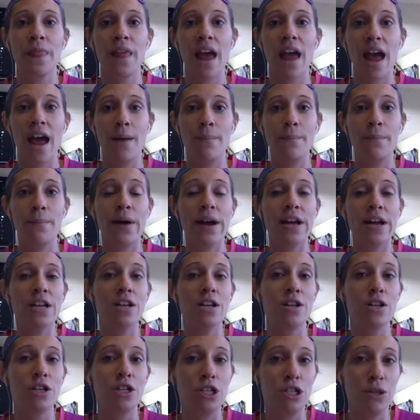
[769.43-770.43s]
And by
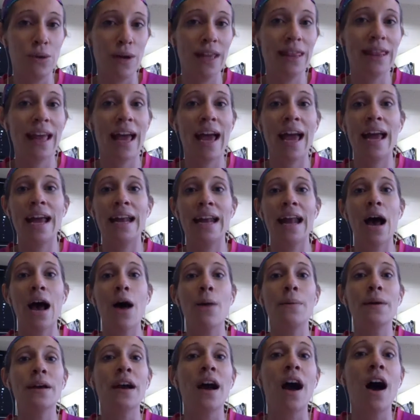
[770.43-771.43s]
doing that and
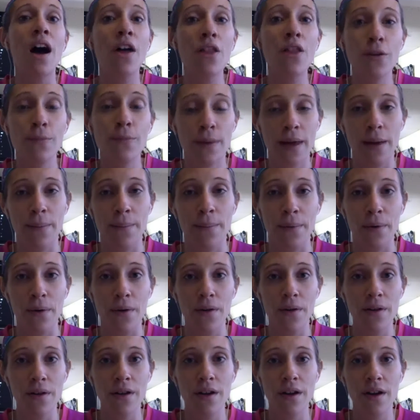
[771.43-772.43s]
helping other
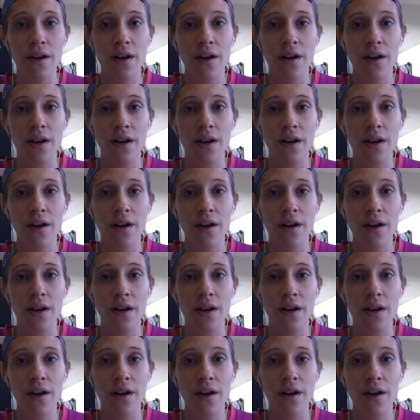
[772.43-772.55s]
people